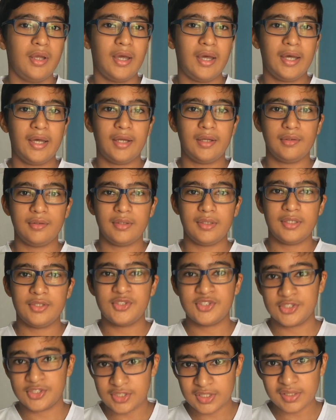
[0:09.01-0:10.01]
and it
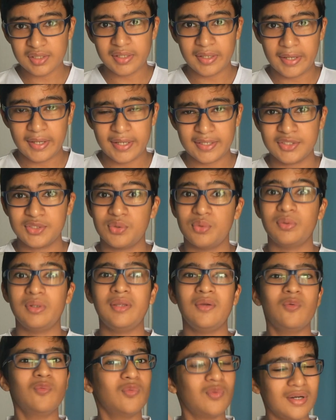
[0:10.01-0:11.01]
still has
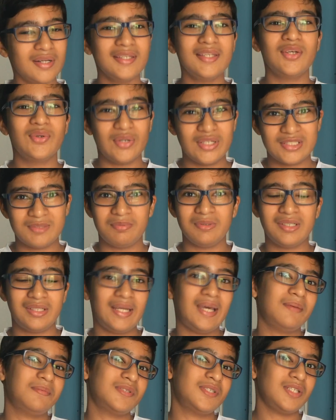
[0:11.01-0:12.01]
only one USB
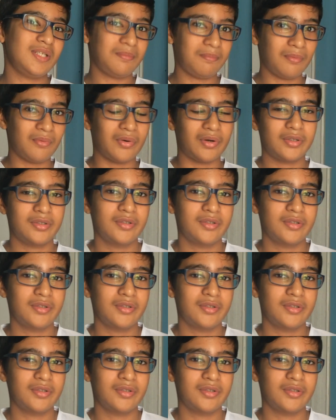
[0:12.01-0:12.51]
Type-C port.